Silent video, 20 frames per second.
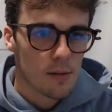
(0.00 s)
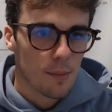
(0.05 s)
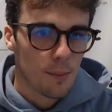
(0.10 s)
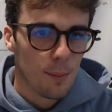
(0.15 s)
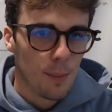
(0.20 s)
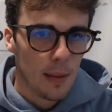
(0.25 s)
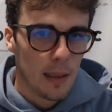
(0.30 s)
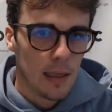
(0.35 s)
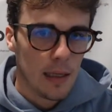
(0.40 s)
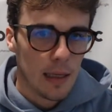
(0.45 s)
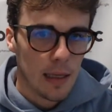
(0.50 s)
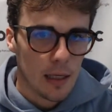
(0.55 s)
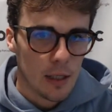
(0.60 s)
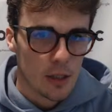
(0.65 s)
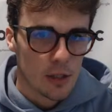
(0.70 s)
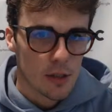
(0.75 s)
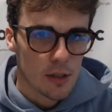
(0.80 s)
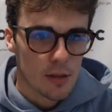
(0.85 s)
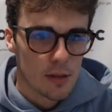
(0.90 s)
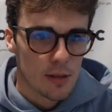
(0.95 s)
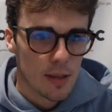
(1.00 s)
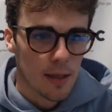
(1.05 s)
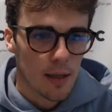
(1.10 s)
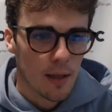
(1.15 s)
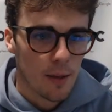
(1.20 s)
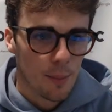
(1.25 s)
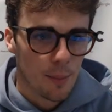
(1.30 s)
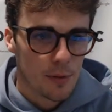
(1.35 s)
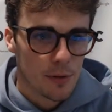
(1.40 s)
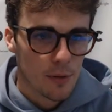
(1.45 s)
mediation set
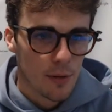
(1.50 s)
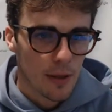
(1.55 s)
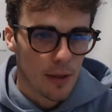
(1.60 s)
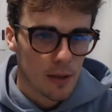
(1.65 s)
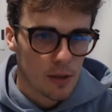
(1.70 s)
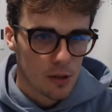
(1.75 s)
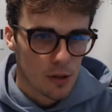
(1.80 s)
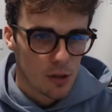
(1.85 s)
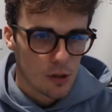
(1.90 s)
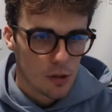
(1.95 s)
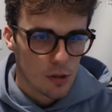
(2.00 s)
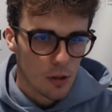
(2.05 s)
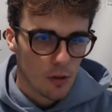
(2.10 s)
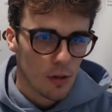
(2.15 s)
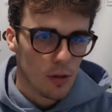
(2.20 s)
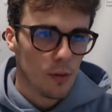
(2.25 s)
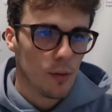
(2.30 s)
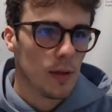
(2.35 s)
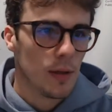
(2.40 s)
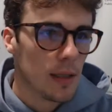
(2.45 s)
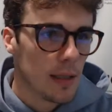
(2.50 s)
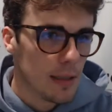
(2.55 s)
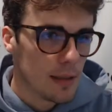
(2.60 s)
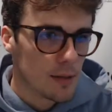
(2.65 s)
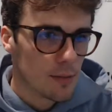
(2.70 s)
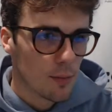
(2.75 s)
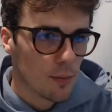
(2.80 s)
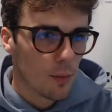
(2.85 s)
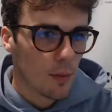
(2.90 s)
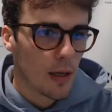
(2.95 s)
up so I can show you at
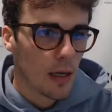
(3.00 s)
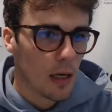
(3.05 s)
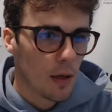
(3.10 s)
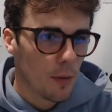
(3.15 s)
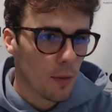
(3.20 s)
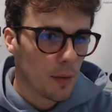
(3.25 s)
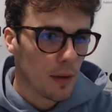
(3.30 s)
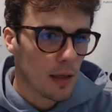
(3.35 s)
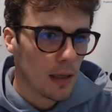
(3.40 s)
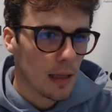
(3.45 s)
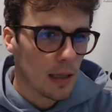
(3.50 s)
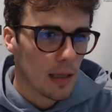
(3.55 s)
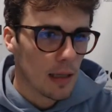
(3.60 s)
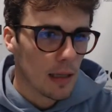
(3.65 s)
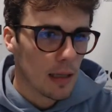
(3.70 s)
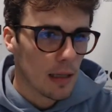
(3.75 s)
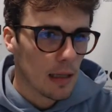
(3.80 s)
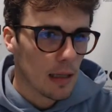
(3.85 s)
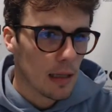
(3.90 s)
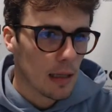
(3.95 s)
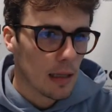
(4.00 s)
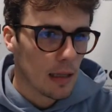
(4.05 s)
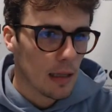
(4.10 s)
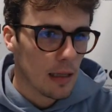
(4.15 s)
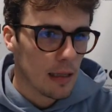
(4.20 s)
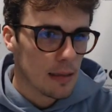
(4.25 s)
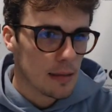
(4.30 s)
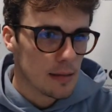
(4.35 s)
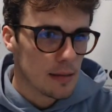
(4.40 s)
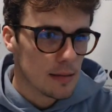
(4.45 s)
least where it would
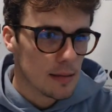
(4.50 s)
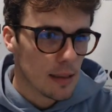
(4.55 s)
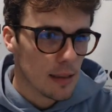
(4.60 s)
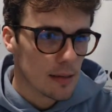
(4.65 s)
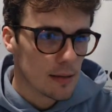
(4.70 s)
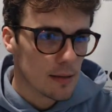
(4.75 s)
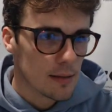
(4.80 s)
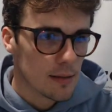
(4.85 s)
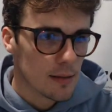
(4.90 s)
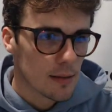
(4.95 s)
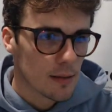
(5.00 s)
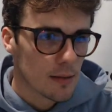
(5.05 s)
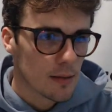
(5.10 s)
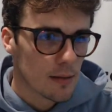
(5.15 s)
exist.